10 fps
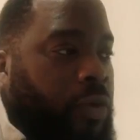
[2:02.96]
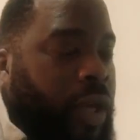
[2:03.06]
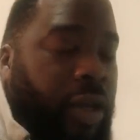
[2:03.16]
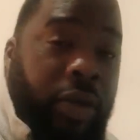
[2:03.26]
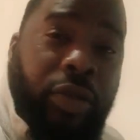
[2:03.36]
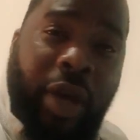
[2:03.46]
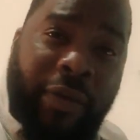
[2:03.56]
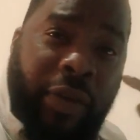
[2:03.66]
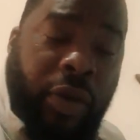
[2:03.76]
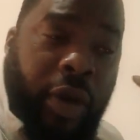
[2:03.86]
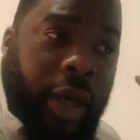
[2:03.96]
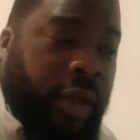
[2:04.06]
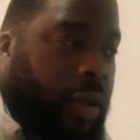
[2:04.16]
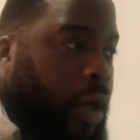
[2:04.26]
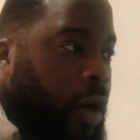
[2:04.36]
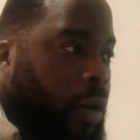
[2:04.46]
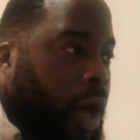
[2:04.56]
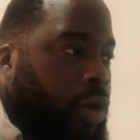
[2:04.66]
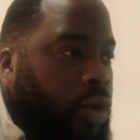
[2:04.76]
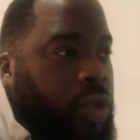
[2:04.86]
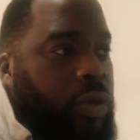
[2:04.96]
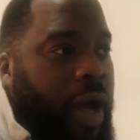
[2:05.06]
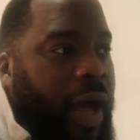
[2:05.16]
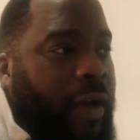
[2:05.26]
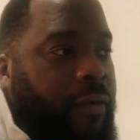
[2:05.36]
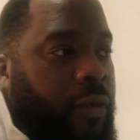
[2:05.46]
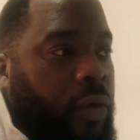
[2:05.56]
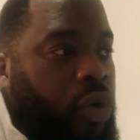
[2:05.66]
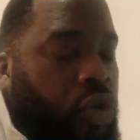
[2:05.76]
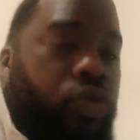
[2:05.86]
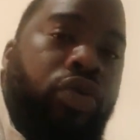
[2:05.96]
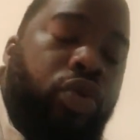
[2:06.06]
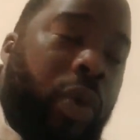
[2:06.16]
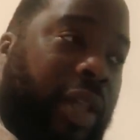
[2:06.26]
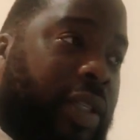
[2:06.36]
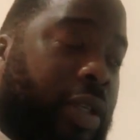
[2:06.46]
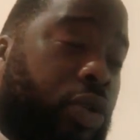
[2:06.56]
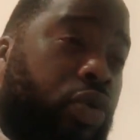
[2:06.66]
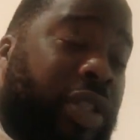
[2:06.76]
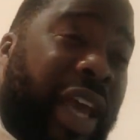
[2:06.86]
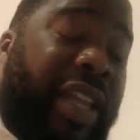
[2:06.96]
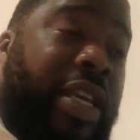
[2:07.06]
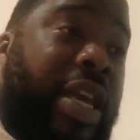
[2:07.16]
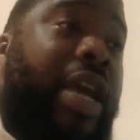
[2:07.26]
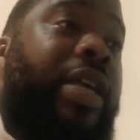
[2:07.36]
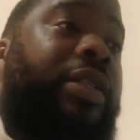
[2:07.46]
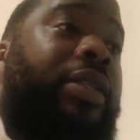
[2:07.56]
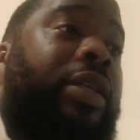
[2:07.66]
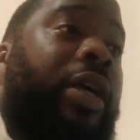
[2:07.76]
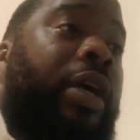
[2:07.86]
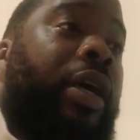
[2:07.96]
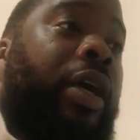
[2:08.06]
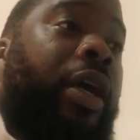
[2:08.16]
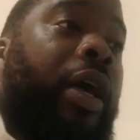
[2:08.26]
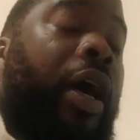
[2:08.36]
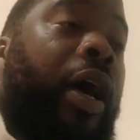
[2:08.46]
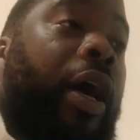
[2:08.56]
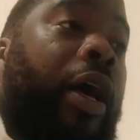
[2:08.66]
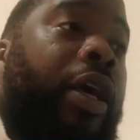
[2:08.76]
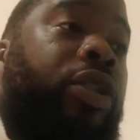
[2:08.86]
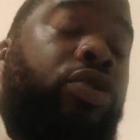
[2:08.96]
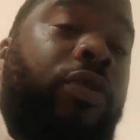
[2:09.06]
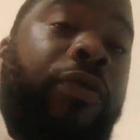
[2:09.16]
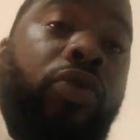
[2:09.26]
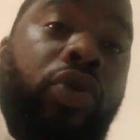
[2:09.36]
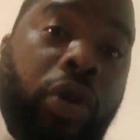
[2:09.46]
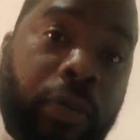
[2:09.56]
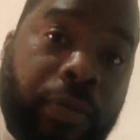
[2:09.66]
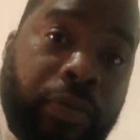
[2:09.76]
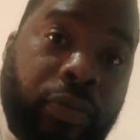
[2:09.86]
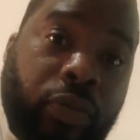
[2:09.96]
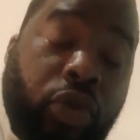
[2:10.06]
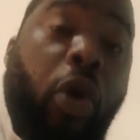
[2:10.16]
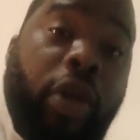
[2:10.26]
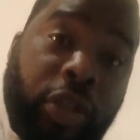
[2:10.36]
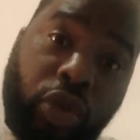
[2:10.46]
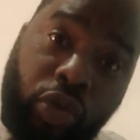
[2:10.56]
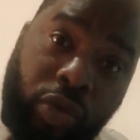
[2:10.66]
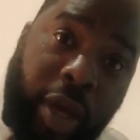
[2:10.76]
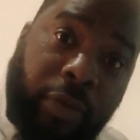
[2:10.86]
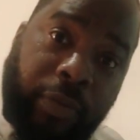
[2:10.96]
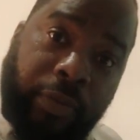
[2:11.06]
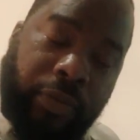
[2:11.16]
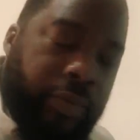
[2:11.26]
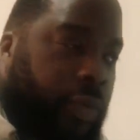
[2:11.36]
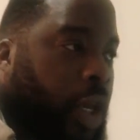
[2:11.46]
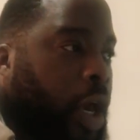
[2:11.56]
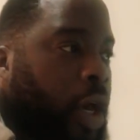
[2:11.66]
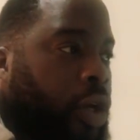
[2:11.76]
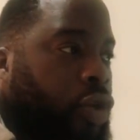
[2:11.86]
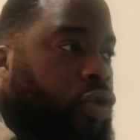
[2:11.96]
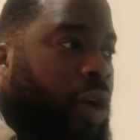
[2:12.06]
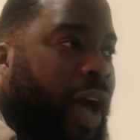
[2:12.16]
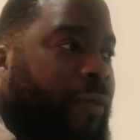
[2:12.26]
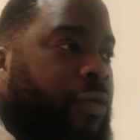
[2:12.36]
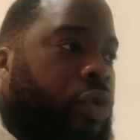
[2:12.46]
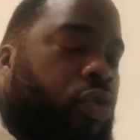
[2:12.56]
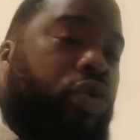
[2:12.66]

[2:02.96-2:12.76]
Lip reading: you that you need to have in your head? Now, you need to have you 10 years into the future, talking to you now. You need to have you